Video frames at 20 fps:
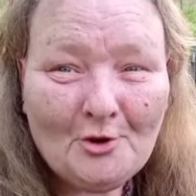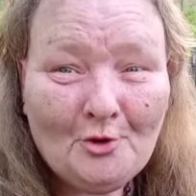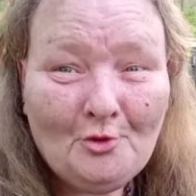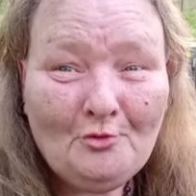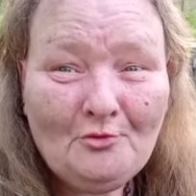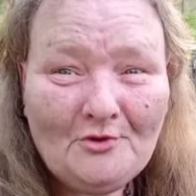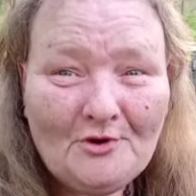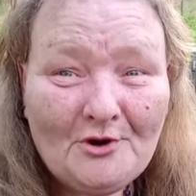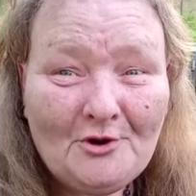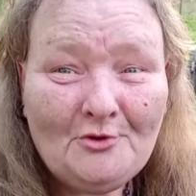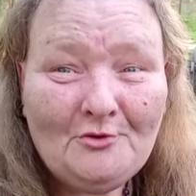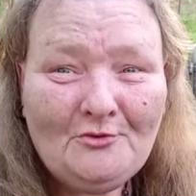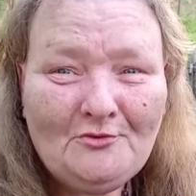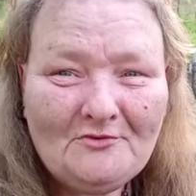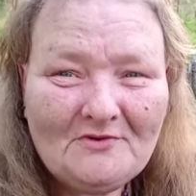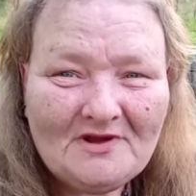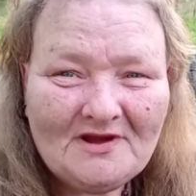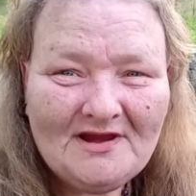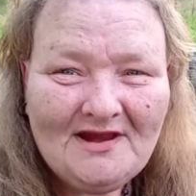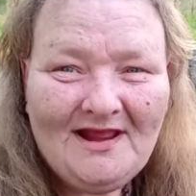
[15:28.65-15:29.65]
Hoot,
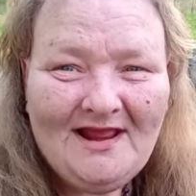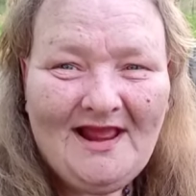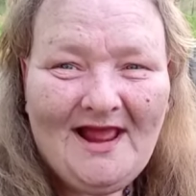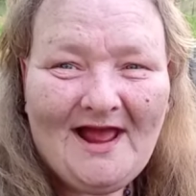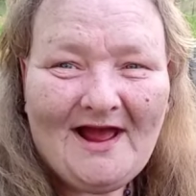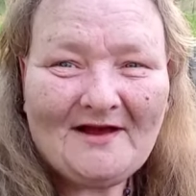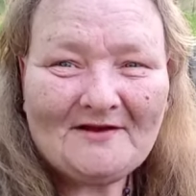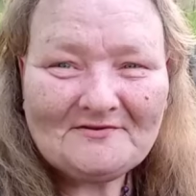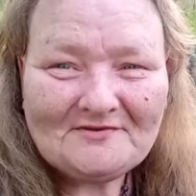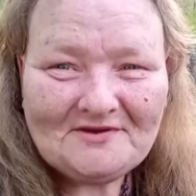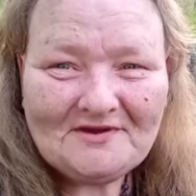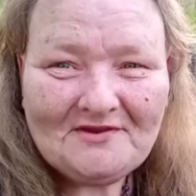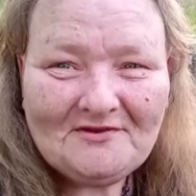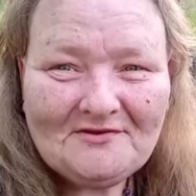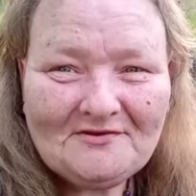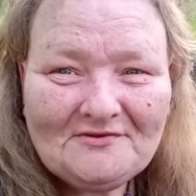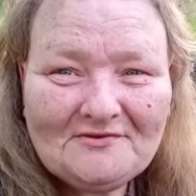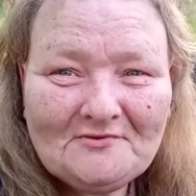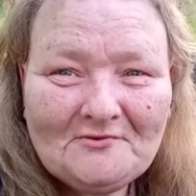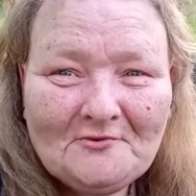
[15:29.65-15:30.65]
hoot. I'll see
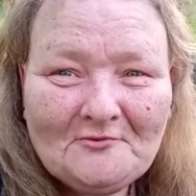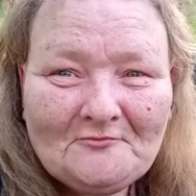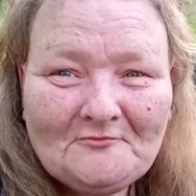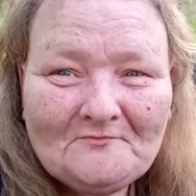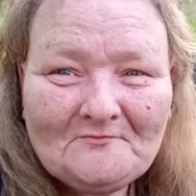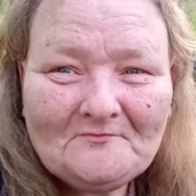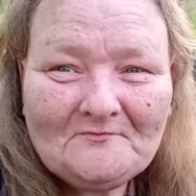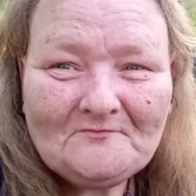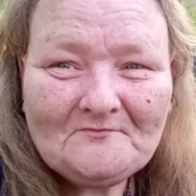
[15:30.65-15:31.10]
you soon.